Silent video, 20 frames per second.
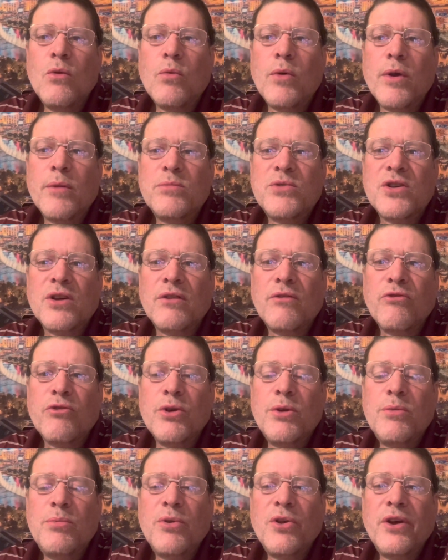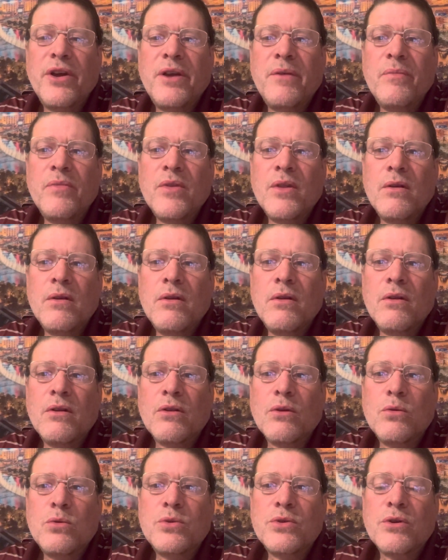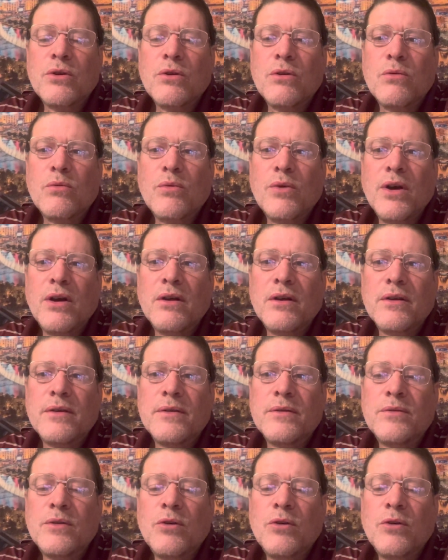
website free play. Those are uh,